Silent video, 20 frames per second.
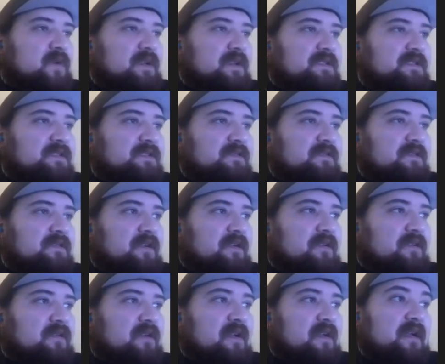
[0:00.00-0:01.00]
wants to
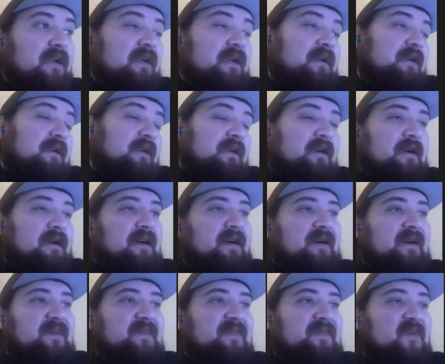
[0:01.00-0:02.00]
know
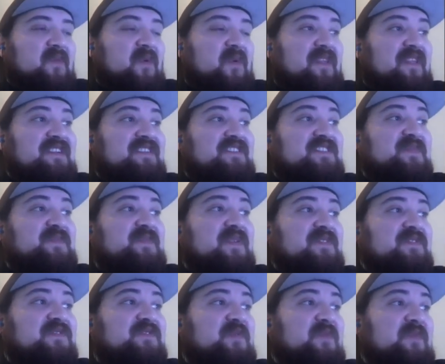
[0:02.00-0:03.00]
um, where there's
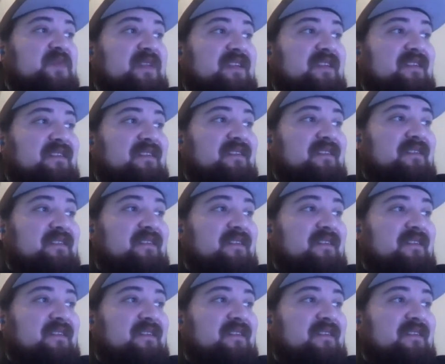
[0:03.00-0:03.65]
supposed to be